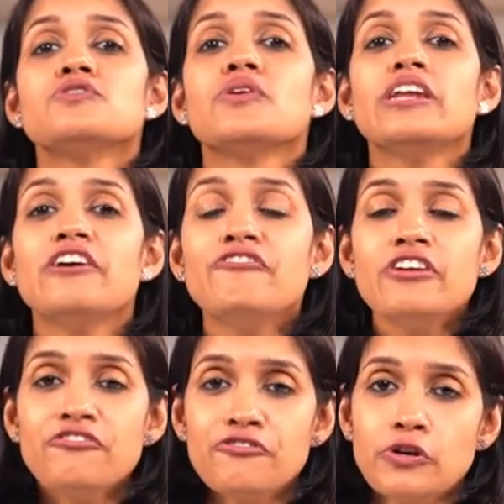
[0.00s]
So in
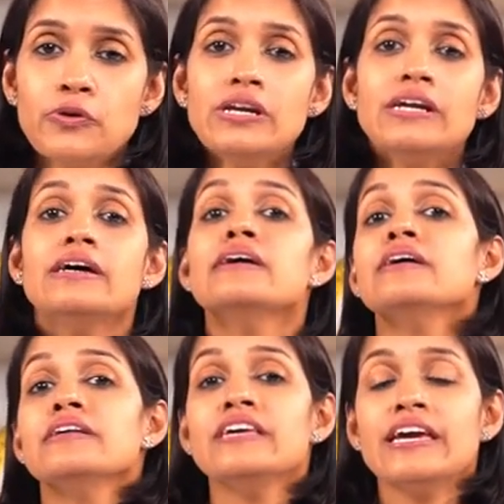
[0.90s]
every fuel,
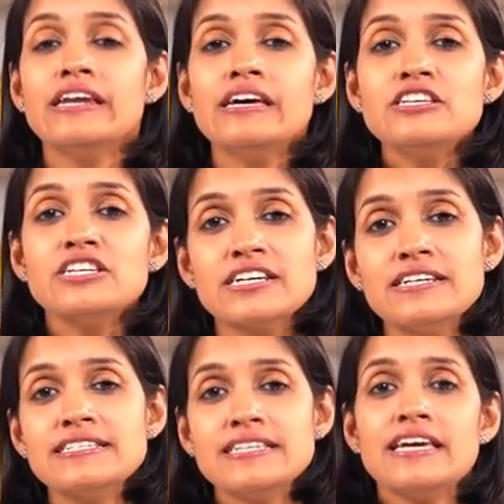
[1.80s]
the energy
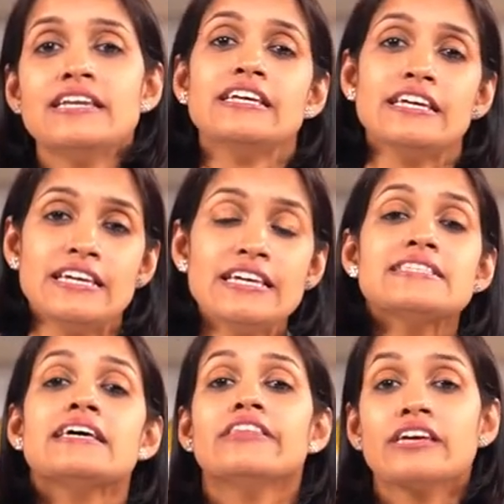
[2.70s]
contained is
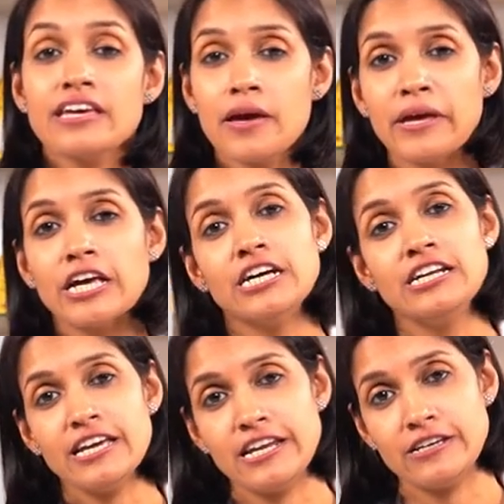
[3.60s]
the
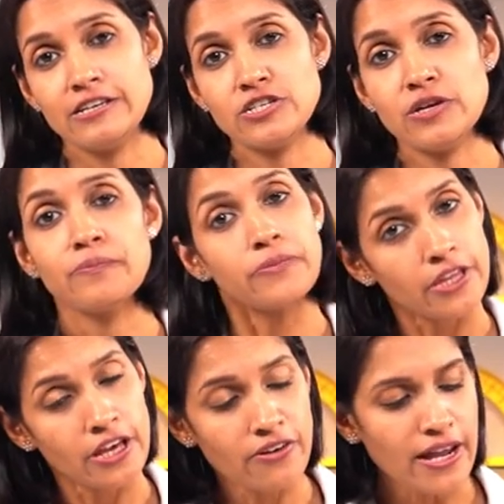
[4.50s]
chemical energy.
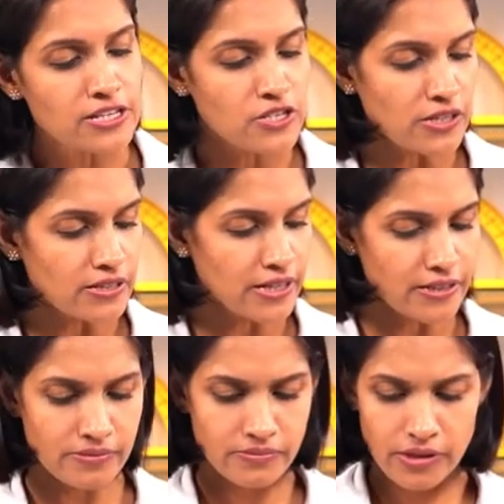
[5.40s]
Right,
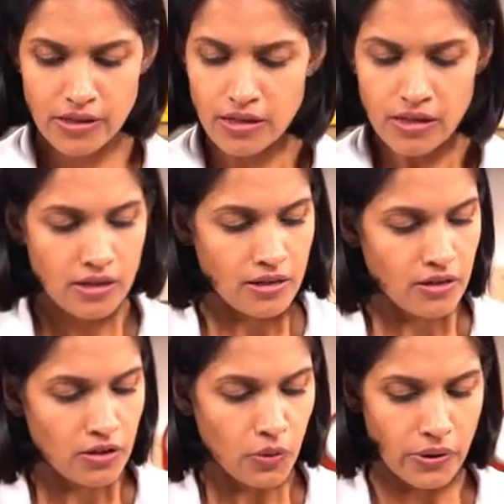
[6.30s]
children?
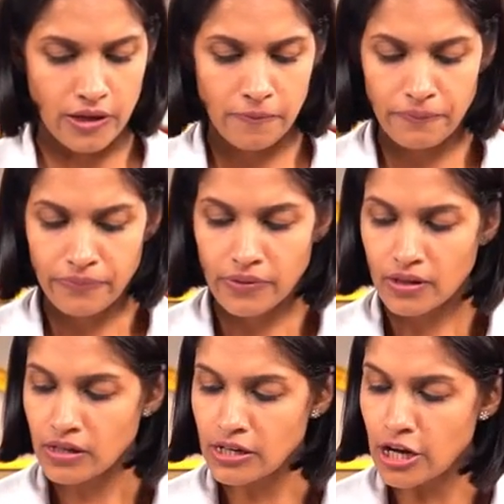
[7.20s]
Okay,
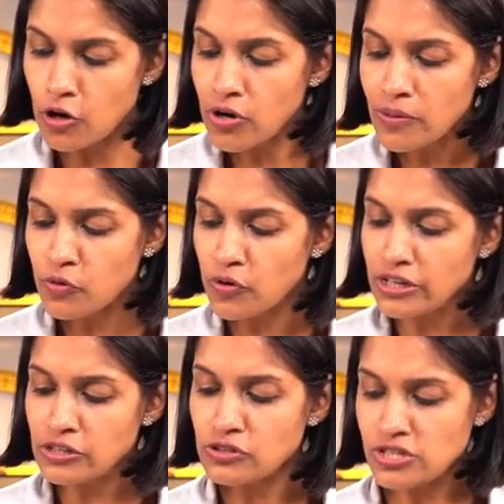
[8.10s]
now I'm
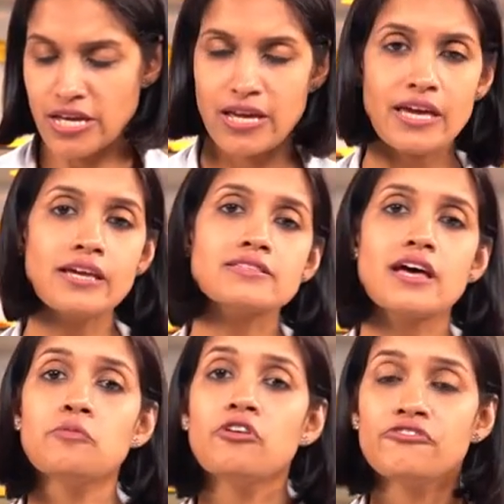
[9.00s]
going to take
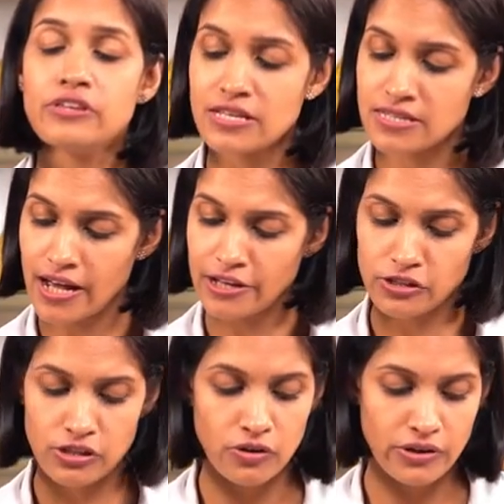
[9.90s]
some of these
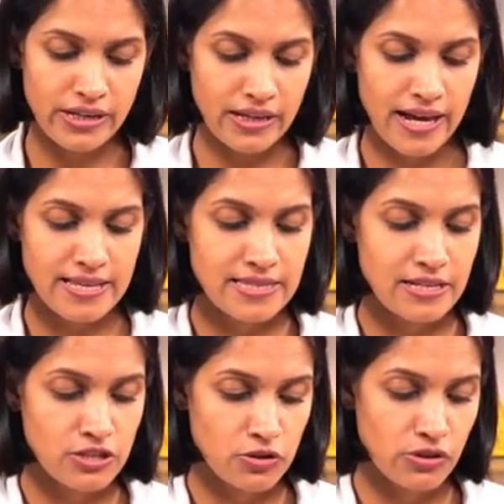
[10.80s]
hydrochloric
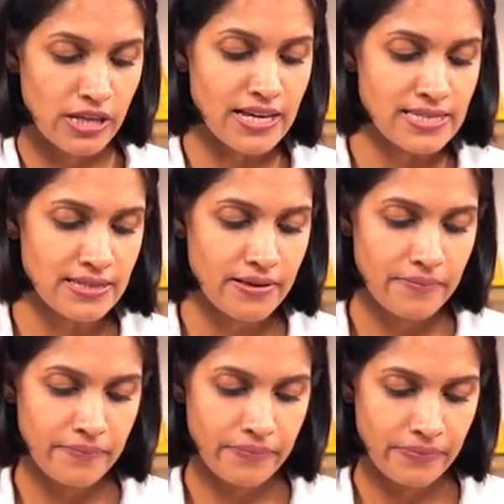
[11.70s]
acids to this
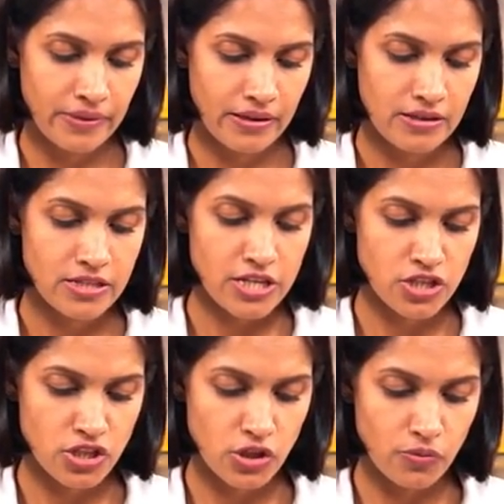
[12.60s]

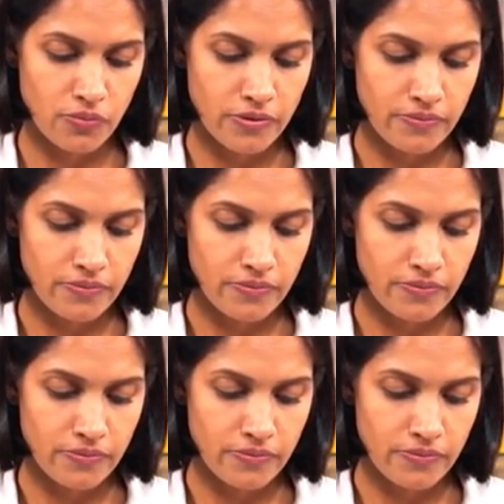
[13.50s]
test tube.